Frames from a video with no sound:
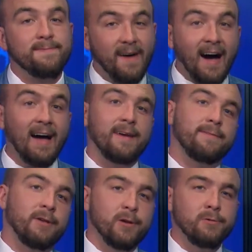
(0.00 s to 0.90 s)
five
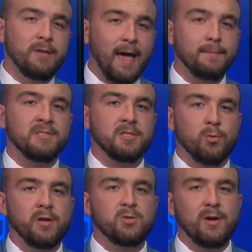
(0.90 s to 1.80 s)
new games to the
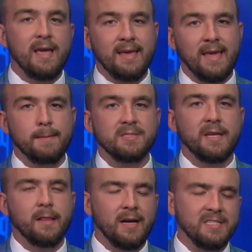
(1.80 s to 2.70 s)
2028 games
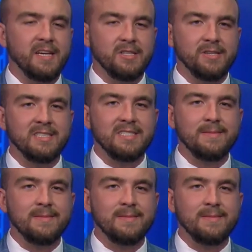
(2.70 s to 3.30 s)
in Los Angeles.